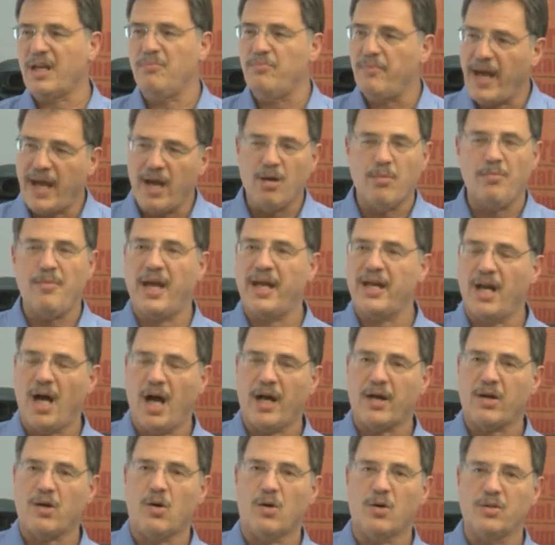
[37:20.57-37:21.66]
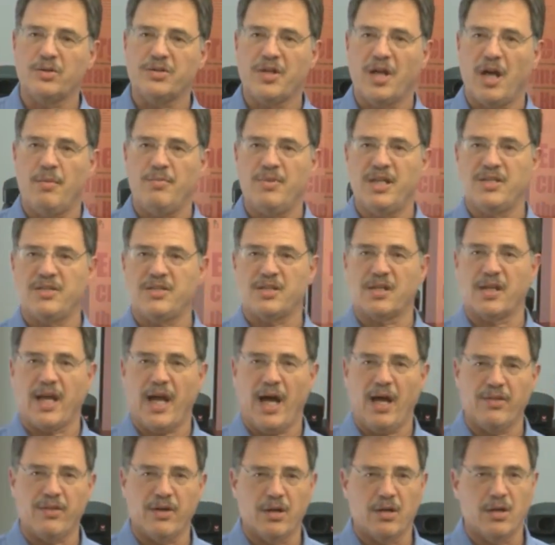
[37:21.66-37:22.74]
It may or may not hold Yemen
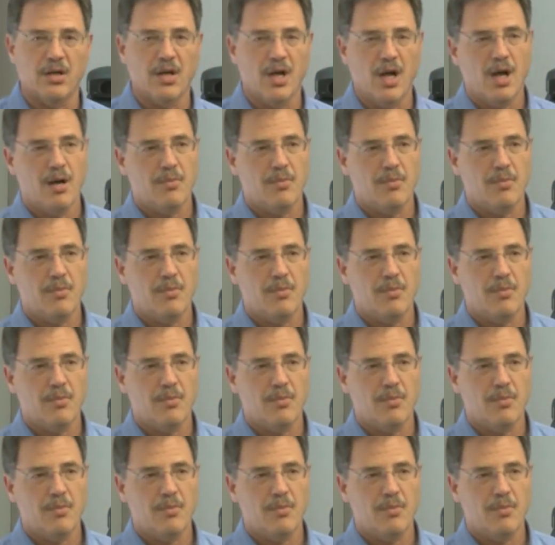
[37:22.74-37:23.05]
together,